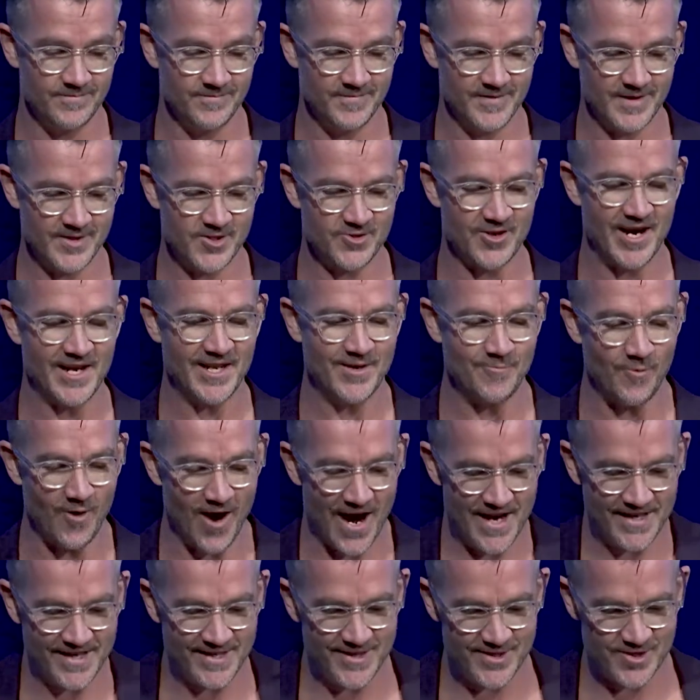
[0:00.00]
Australian
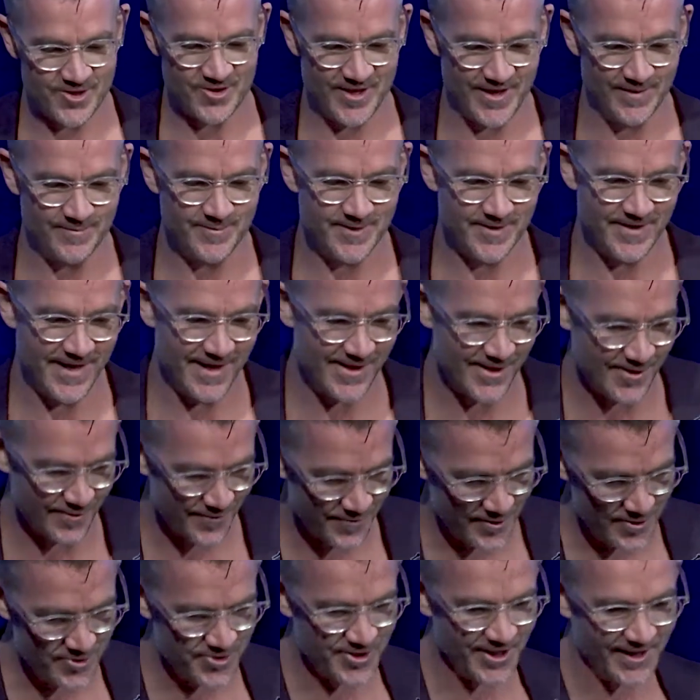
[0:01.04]
wine industry. So they're your
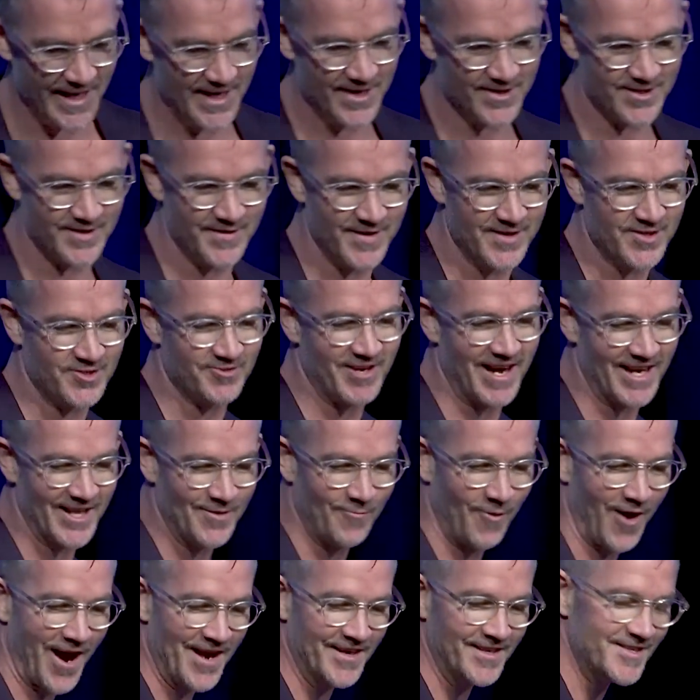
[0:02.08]
future leaders of the Australian
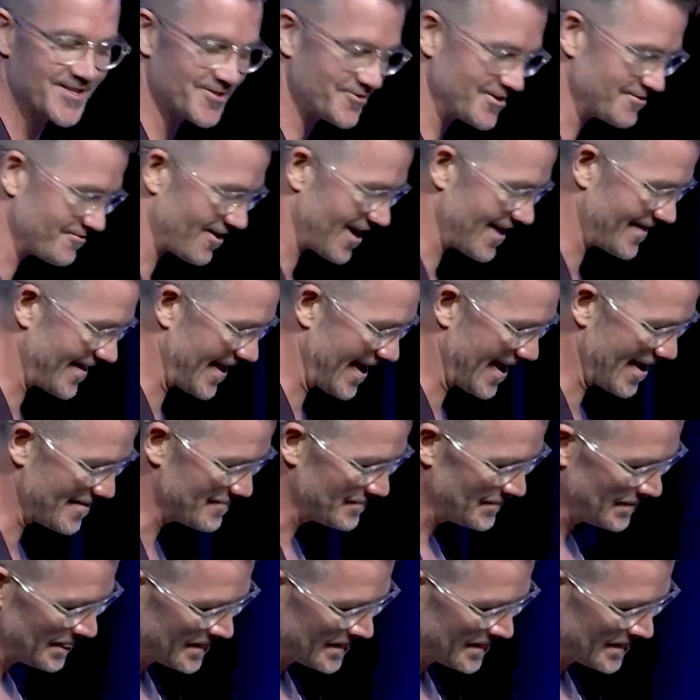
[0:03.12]
wine industry right there.